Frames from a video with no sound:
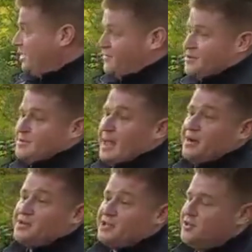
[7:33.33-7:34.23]
It was May
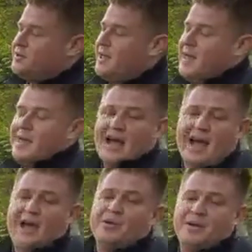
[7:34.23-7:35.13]
or June.
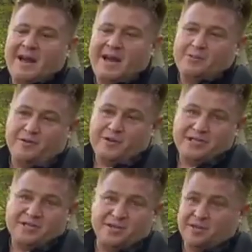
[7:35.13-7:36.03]
I would not move
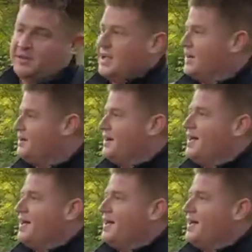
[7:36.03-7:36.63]
this turtle at all